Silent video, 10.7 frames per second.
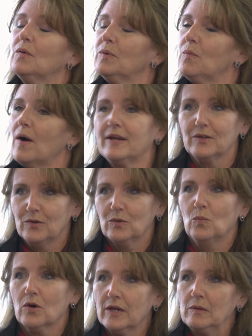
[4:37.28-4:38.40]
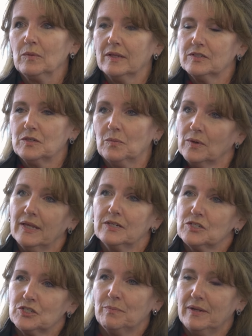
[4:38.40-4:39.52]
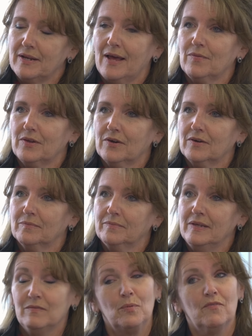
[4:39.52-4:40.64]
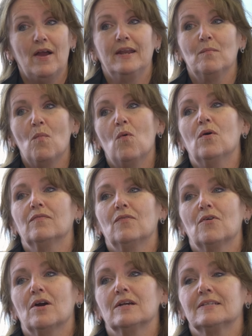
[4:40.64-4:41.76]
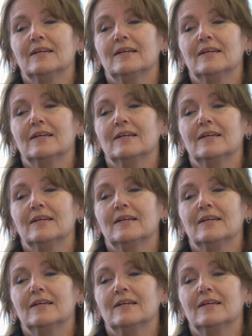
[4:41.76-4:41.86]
We wanted a good working relationship, and now they're even providing more for us.